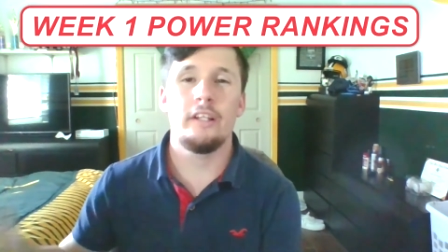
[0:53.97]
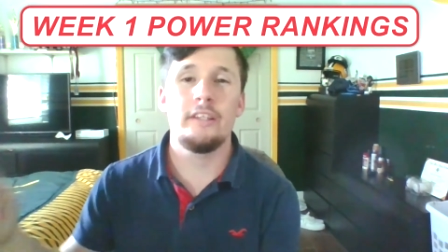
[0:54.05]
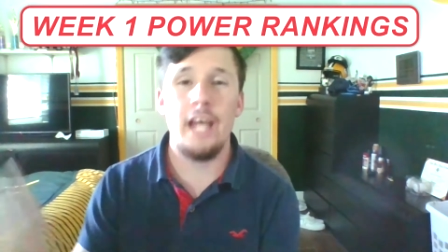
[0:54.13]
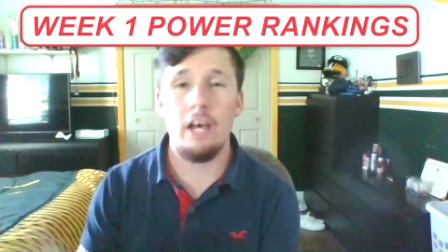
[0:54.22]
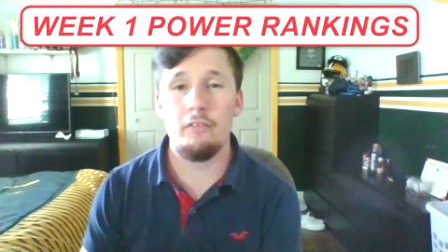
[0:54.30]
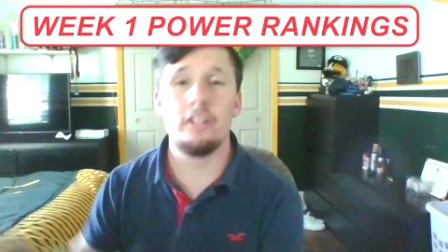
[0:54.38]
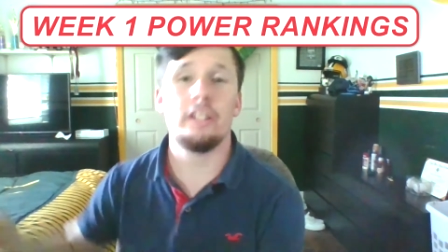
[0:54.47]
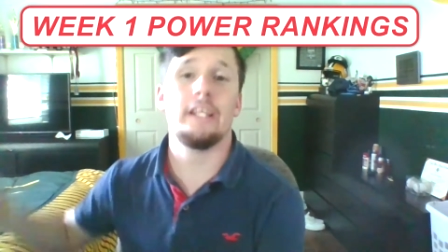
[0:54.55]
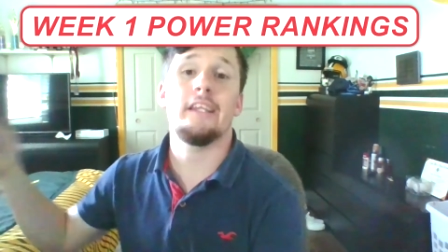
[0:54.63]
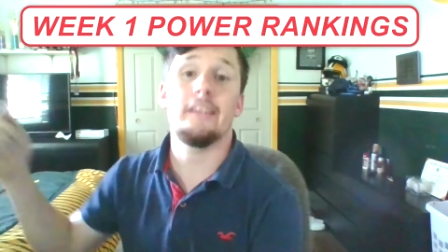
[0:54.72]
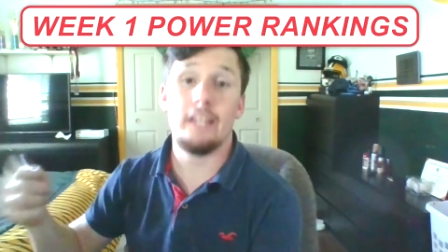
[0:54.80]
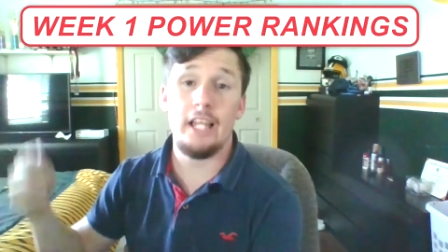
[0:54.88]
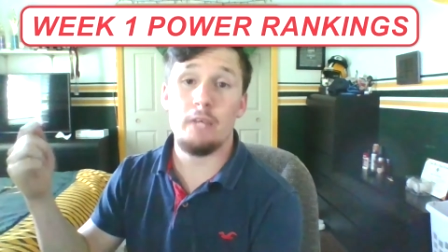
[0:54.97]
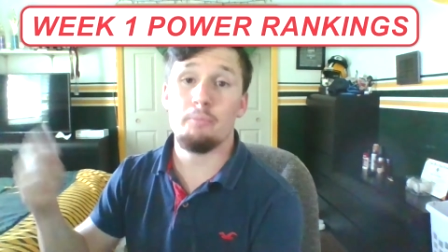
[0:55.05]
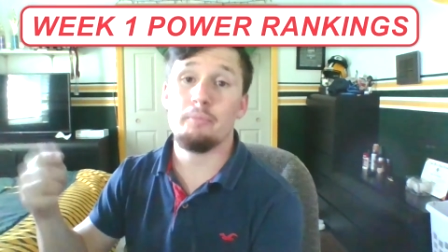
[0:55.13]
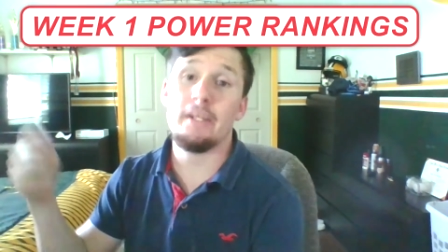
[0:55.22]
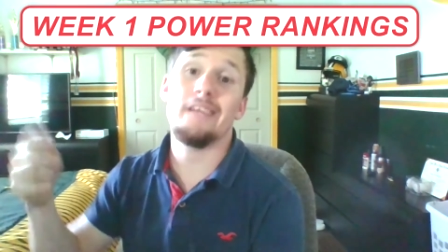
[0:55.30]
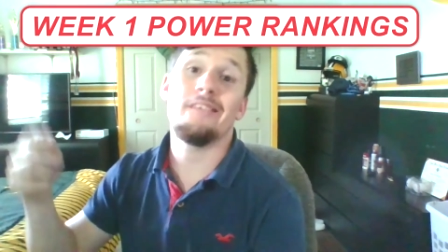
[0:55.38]
definitely let
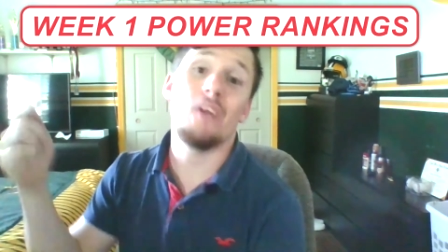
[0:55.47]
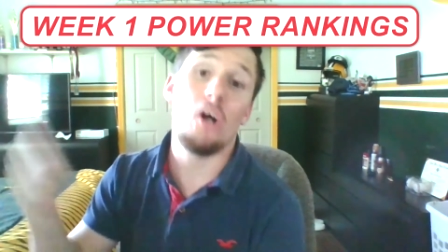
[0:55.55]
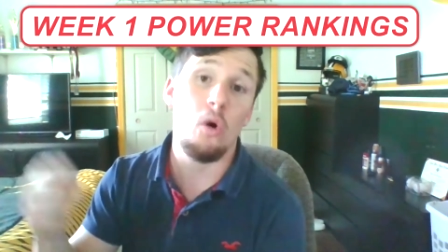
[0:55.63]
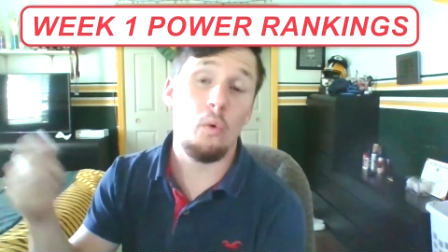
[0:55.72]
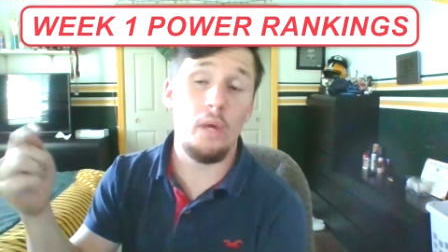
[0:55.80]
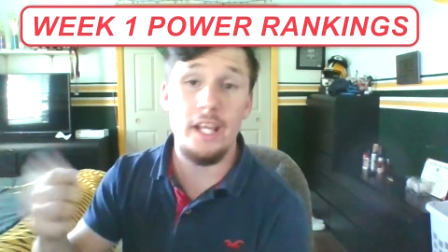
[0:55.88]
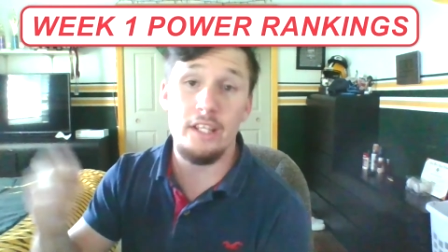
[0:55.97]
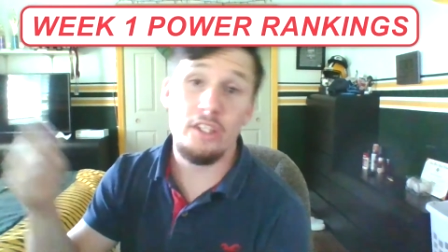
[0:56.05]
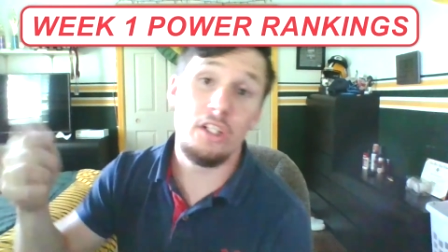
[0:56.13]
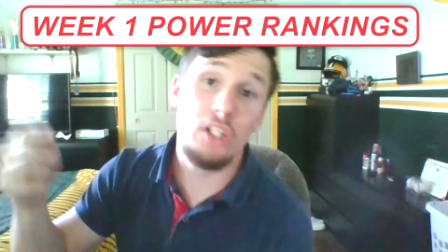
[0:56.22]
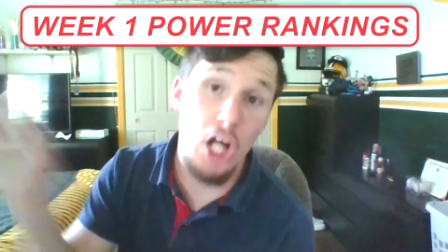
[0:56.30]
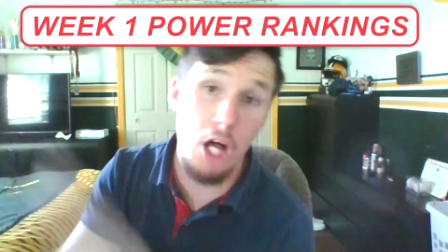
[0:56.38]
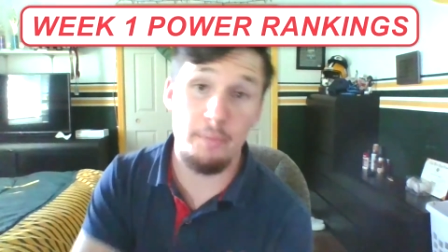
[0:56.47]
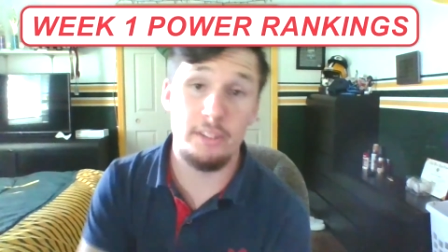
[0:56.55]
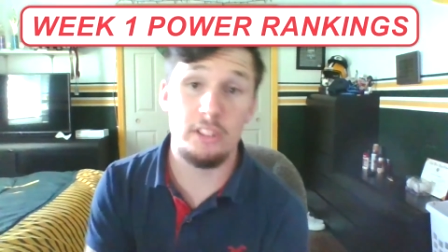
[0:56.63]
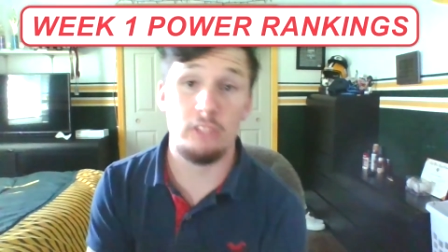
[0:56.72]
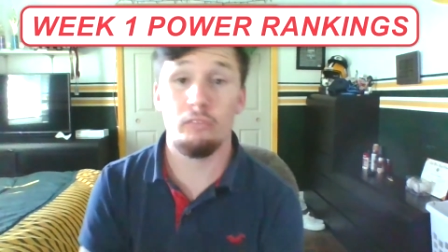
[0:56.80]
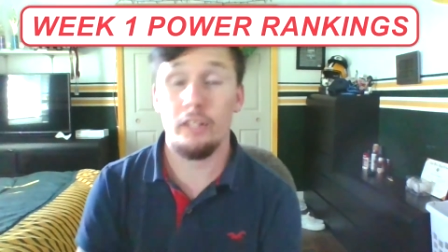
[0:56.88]
me know in the
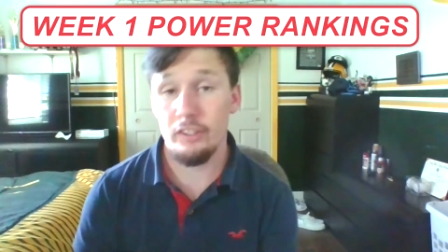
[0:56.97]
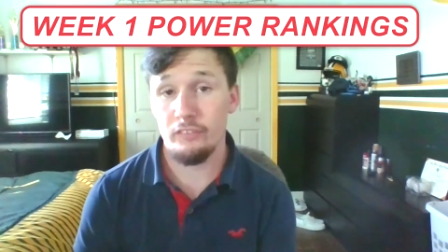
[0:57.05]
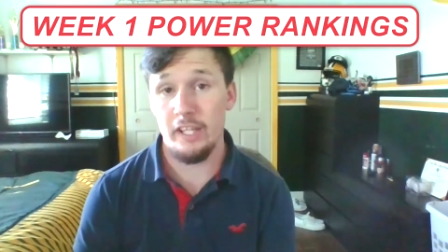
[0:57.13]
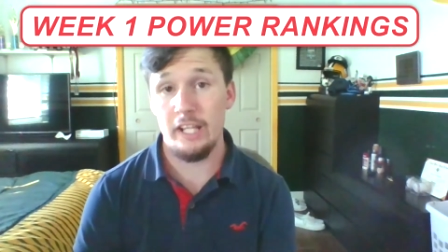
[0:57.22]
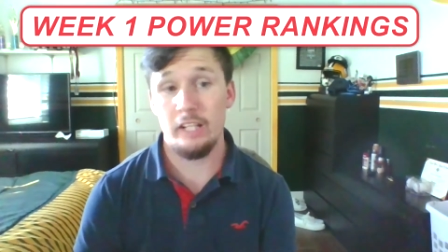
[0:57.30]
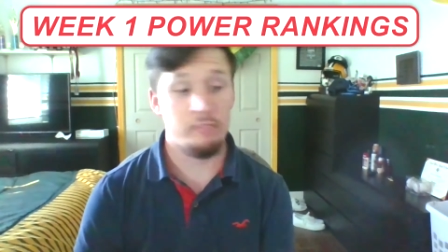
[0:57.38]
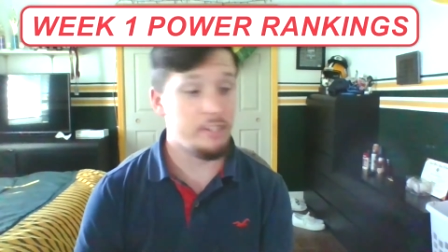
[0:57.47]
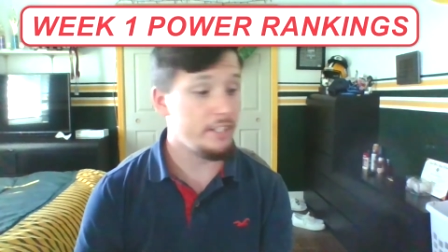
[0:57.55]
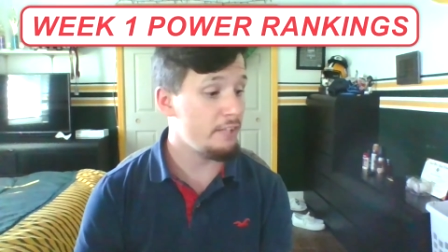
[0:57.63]
comments of what you think of it.